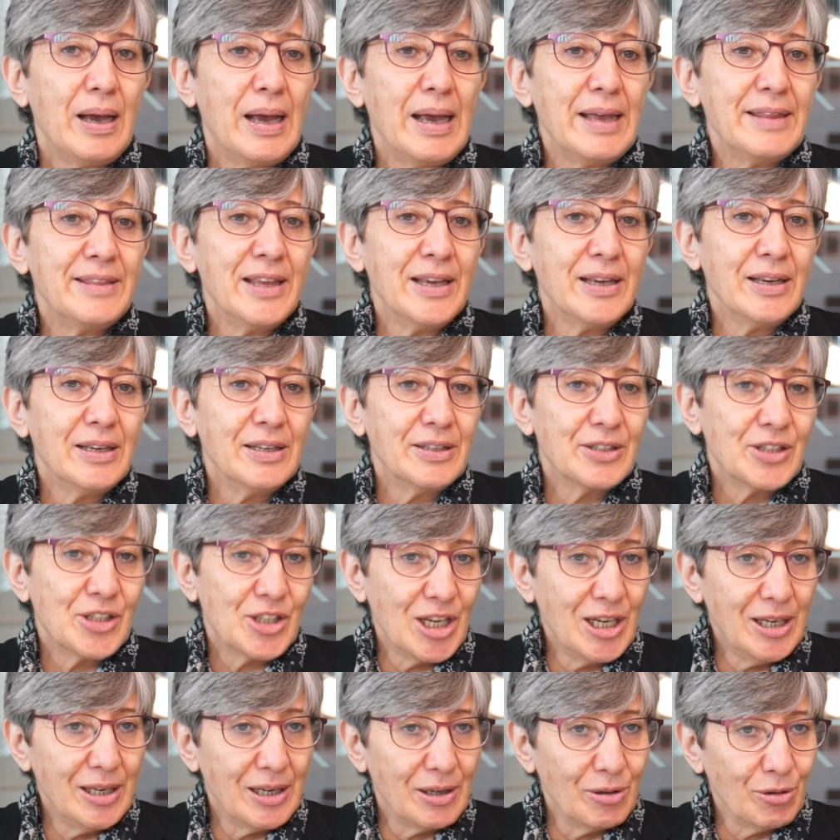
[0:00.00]
I think
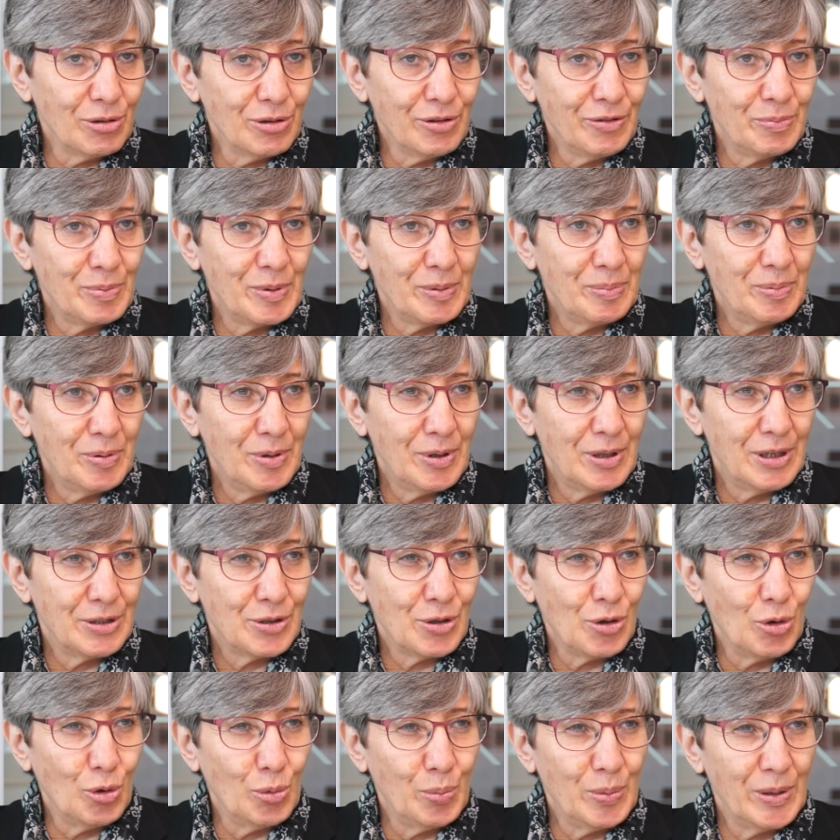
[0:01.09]
still a lot of people is
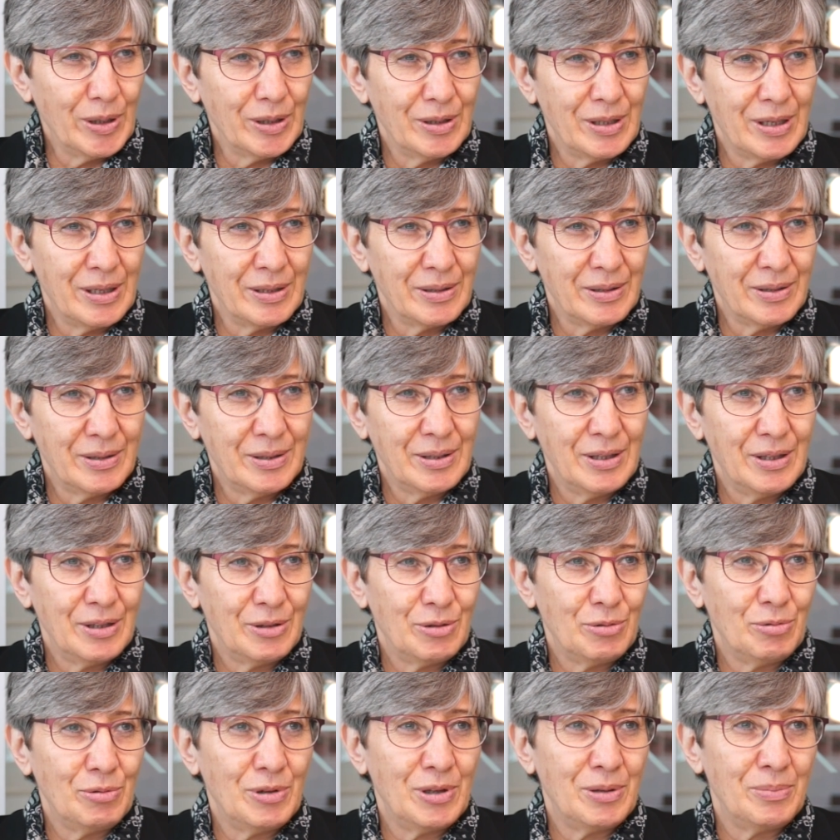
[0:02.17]
hoping that
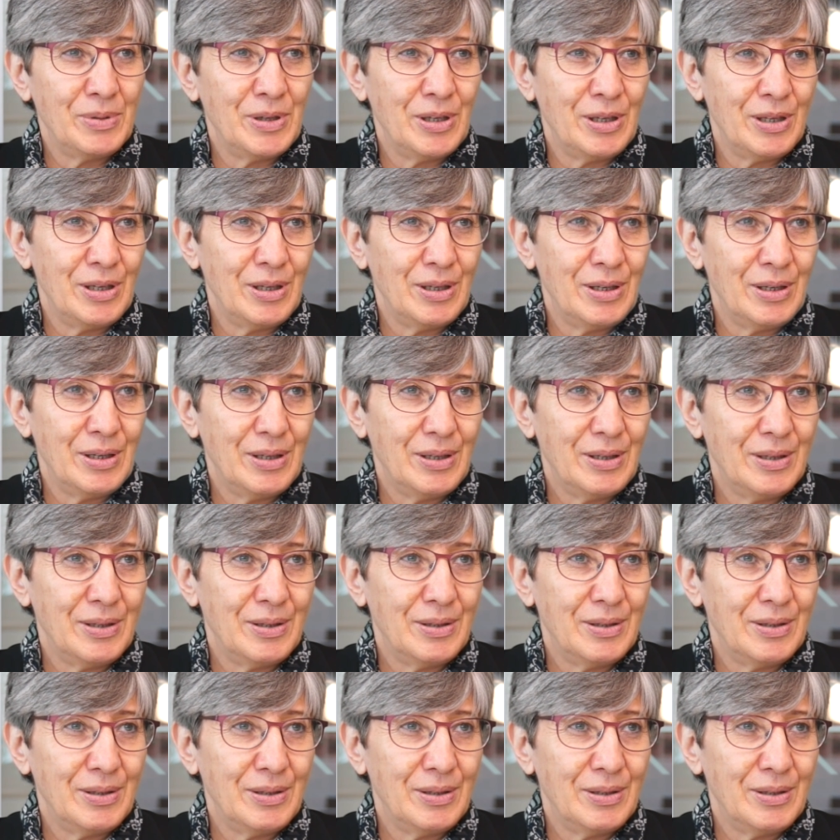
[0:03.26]
it will be